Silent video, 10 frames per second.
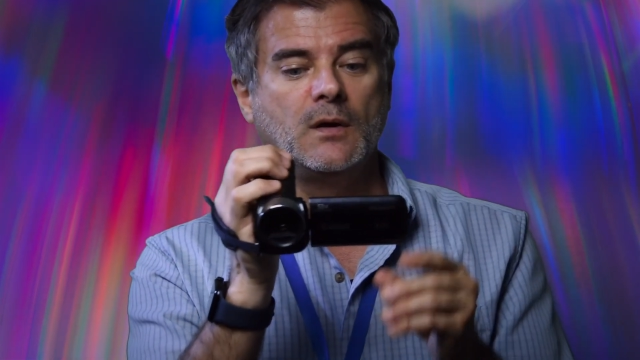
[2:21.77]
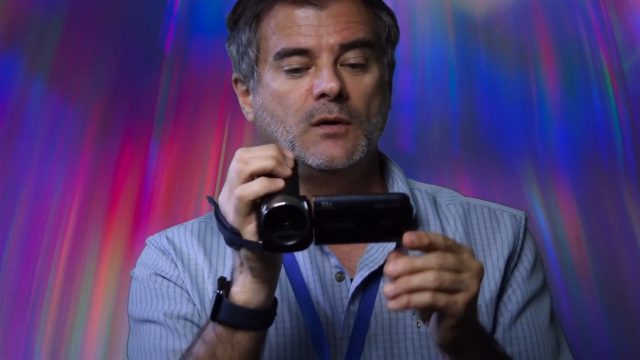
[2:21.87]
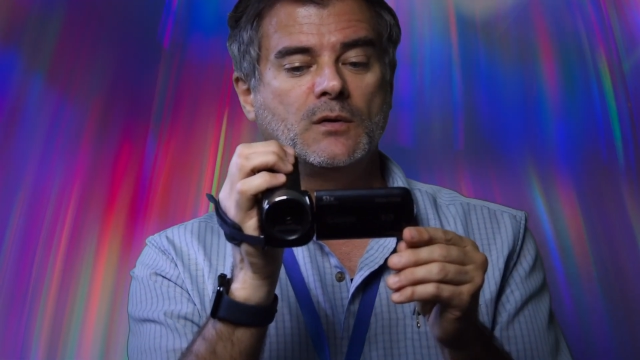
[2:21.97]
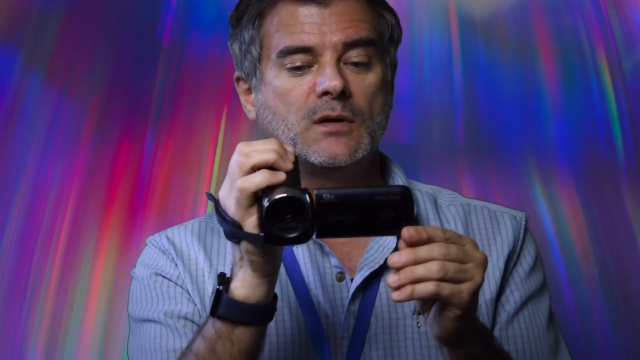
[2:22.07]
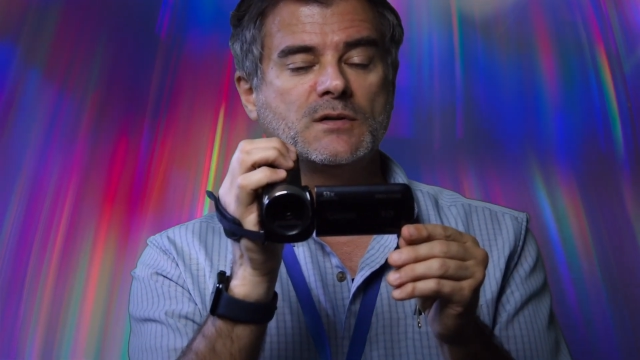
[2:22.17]

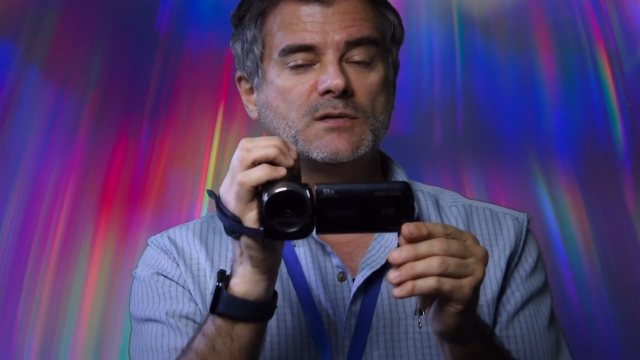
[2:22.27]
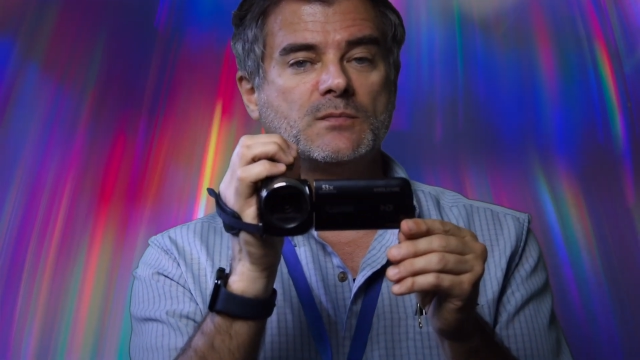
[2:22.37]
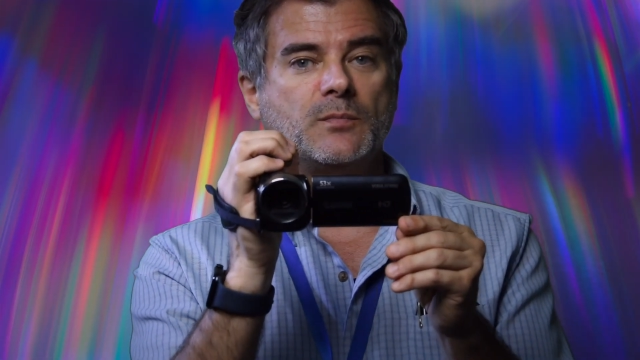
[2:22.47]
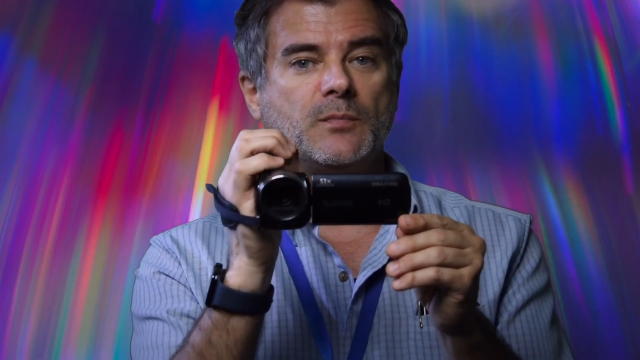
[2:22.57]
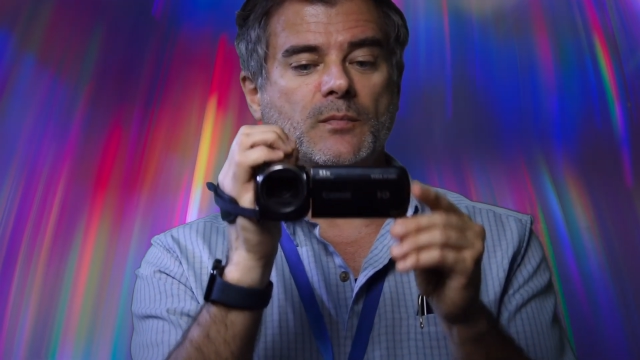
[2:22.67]
You can
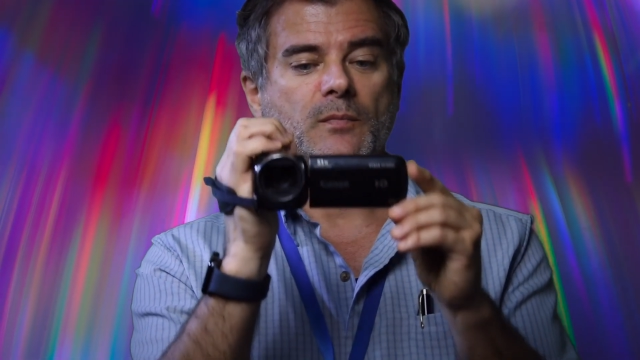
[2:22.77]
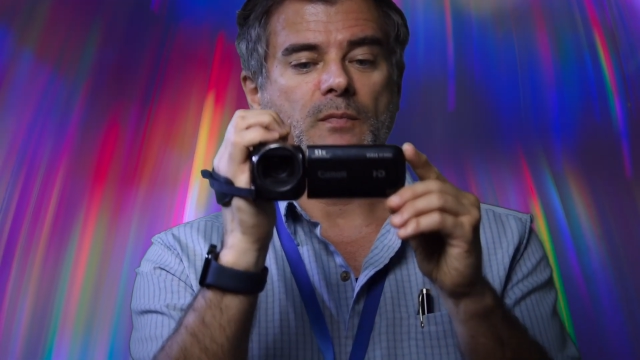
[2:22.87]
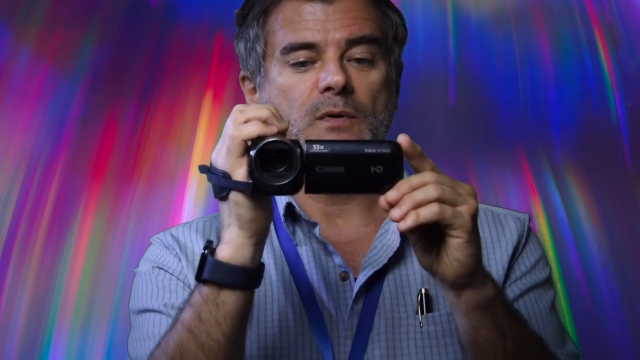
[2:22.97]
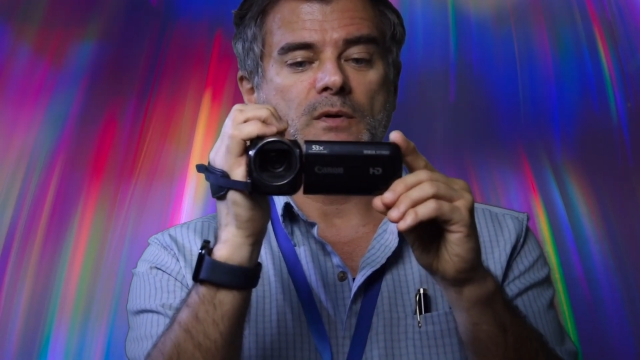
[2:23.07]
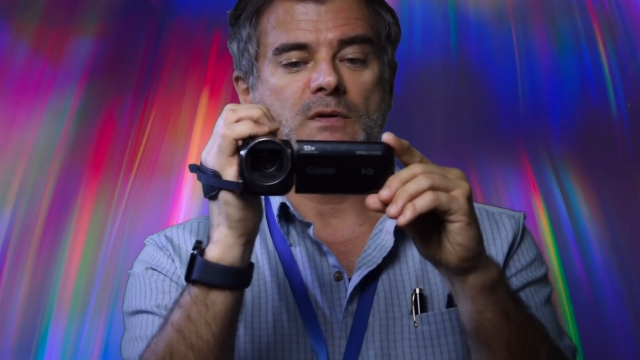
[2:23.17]
just
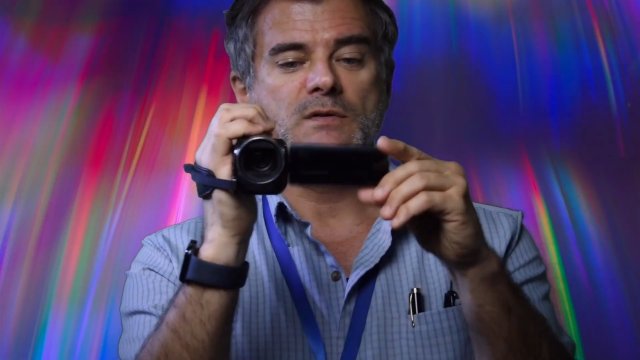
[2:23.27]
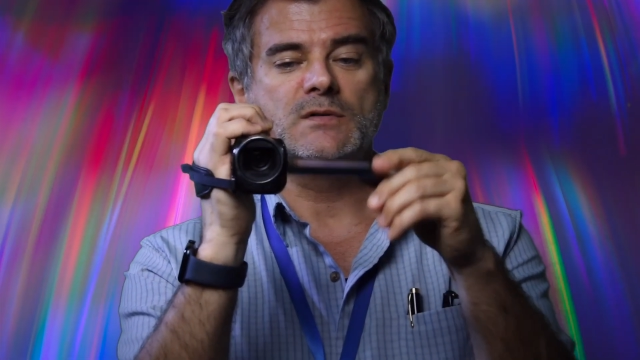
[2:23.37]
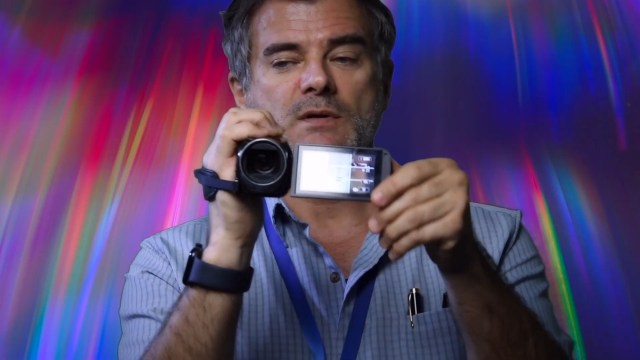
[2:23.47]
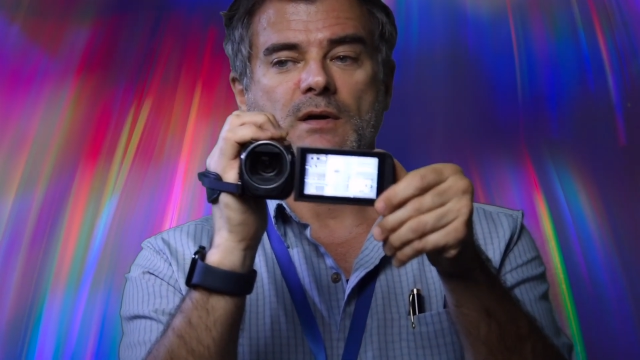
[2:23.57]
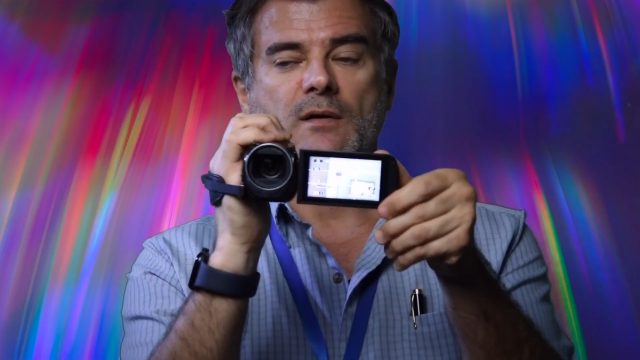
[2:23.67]

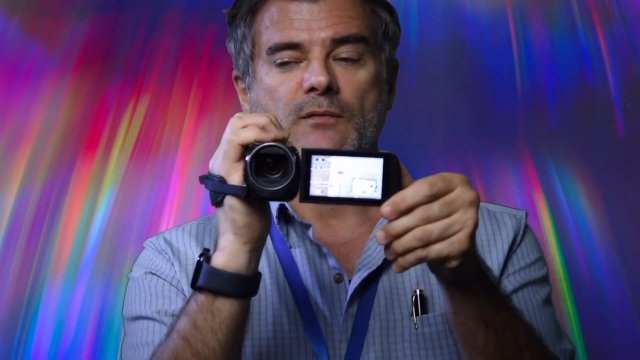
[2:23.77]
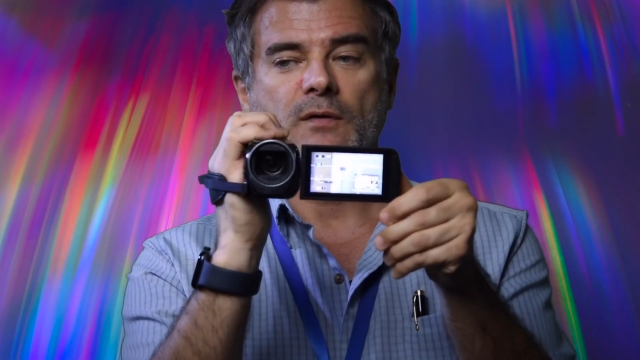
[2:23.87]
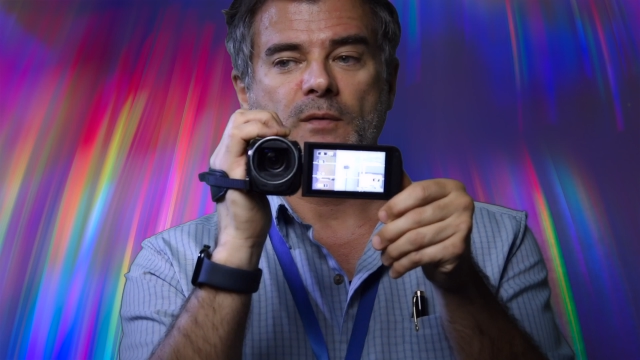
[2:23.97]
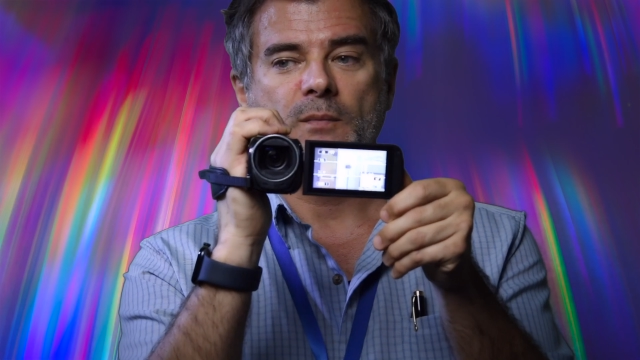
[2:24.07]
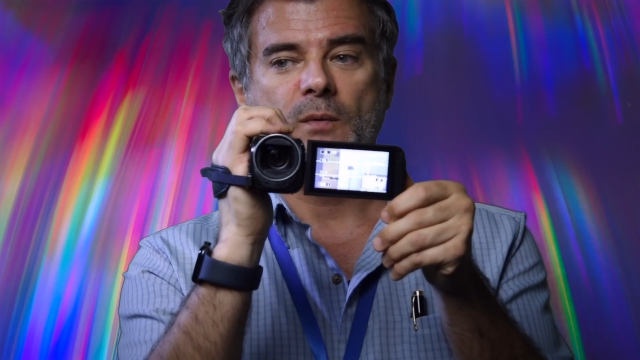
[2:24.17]
if I
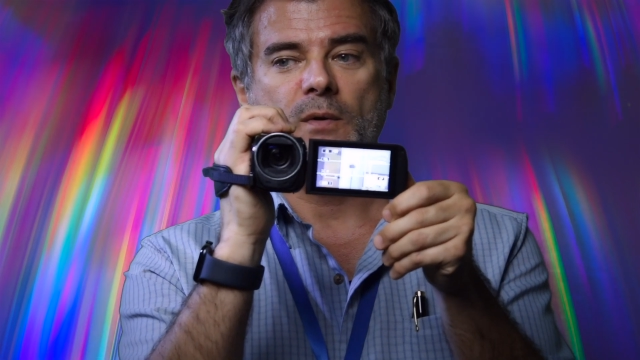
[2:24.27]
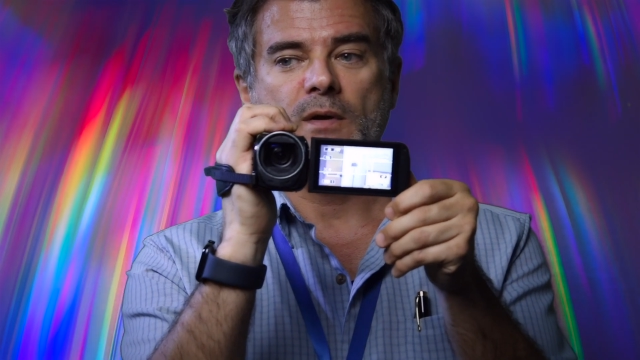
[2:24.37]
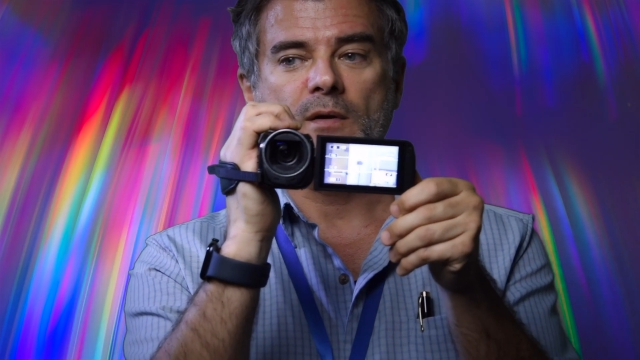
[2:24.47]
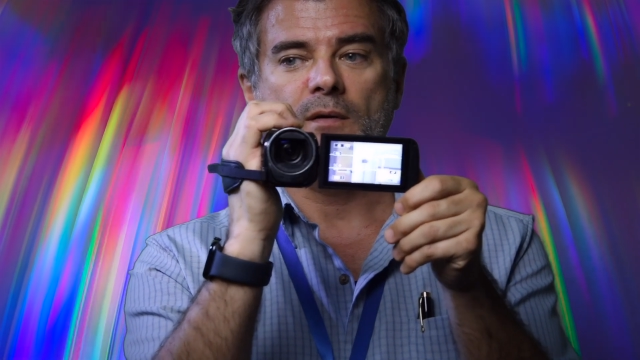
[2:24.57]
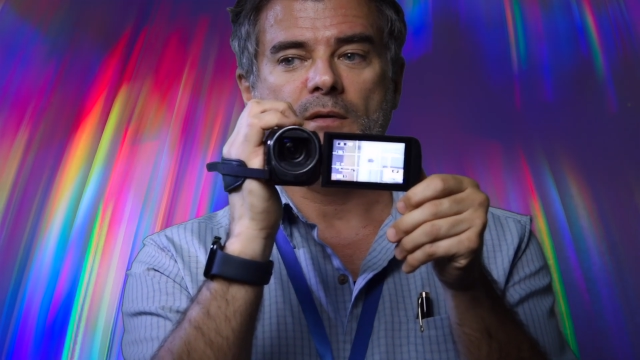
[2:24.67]
flip the
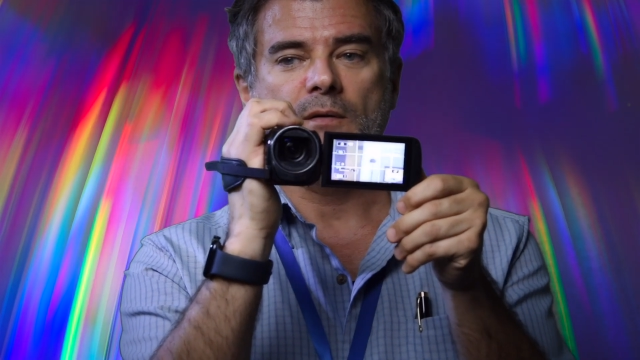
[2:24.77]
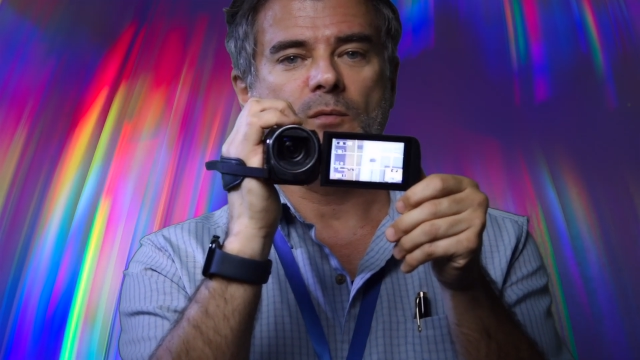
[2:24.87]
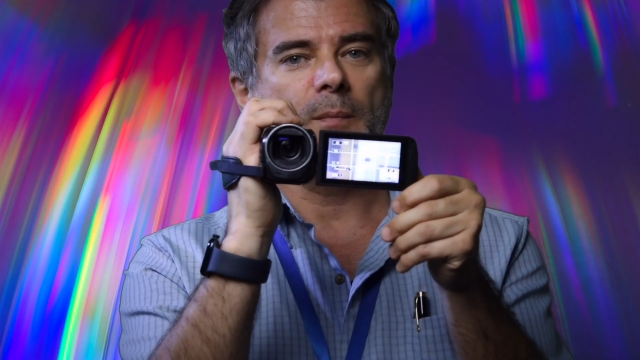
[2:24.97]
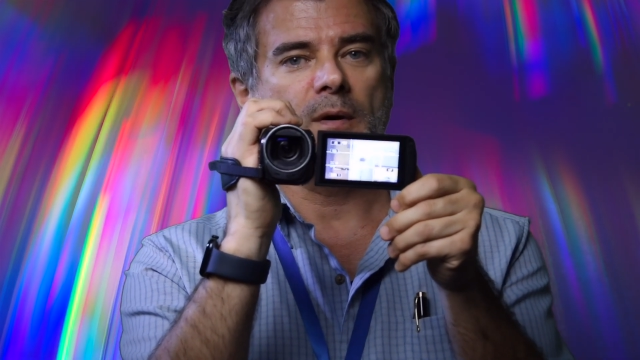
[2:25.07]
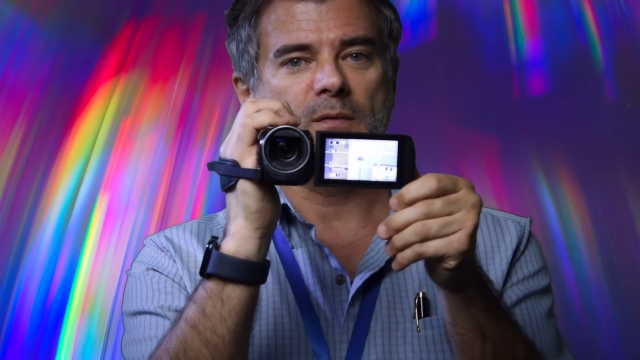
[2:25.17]
window, you
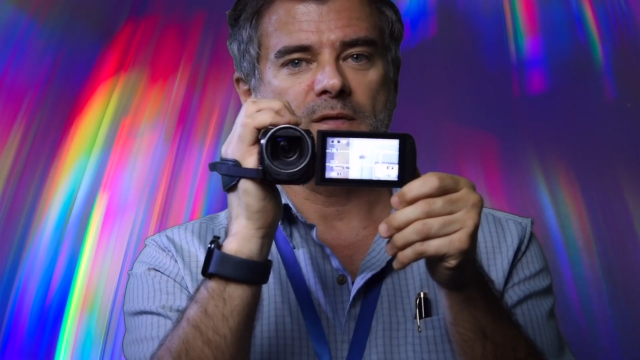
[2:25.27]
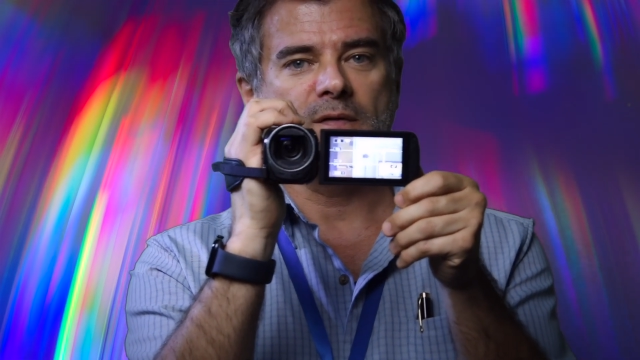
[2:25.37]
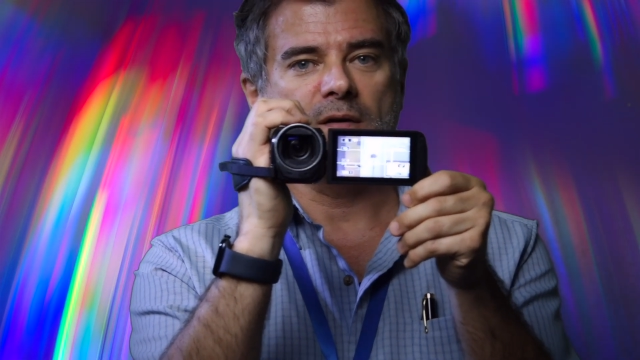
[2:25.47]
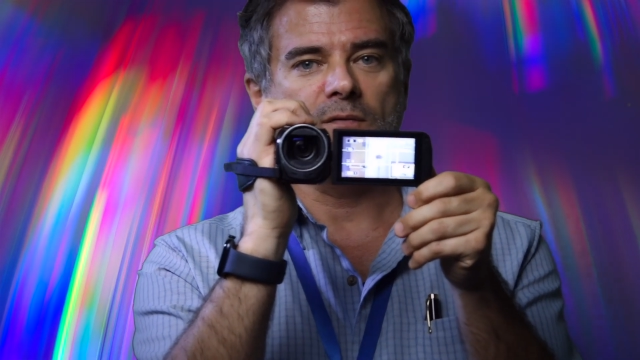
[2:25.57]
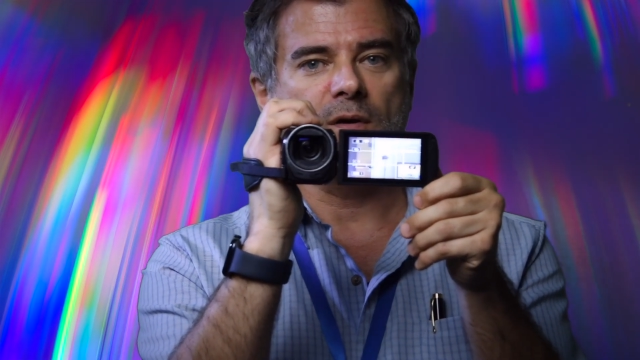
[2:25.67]
won't be able to
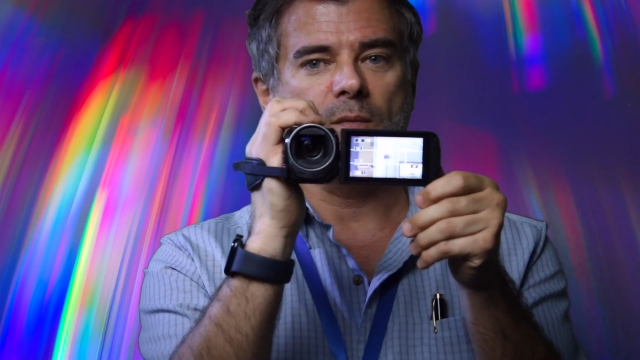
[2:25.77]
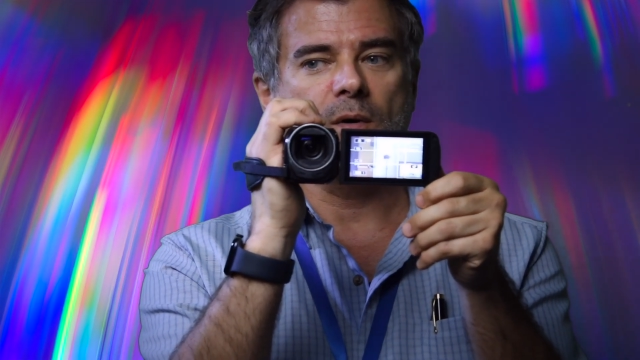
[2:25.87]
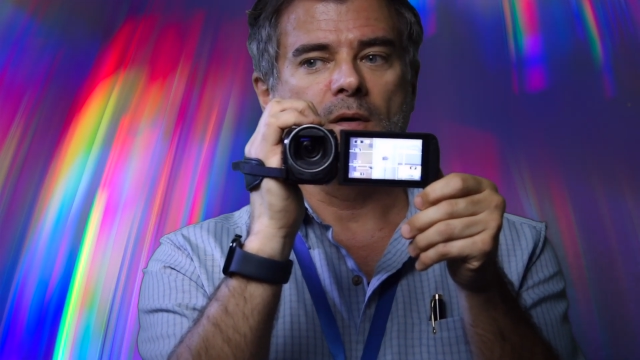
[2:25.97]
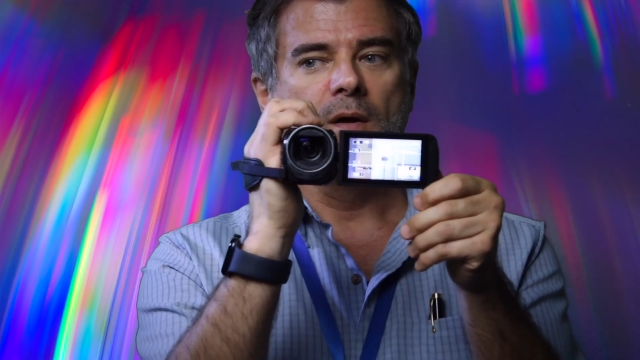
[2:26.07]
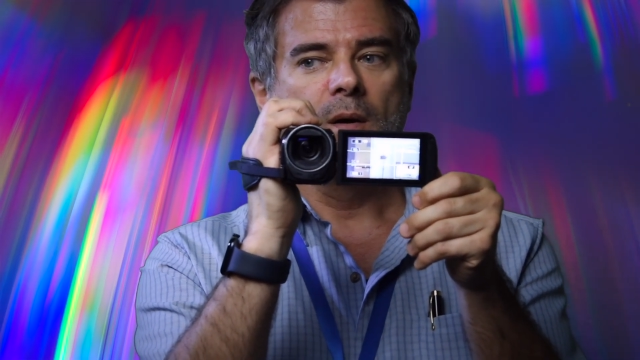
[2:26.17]
see it very
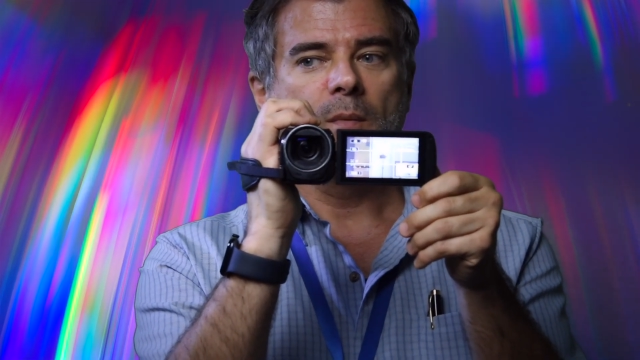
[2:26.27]
well.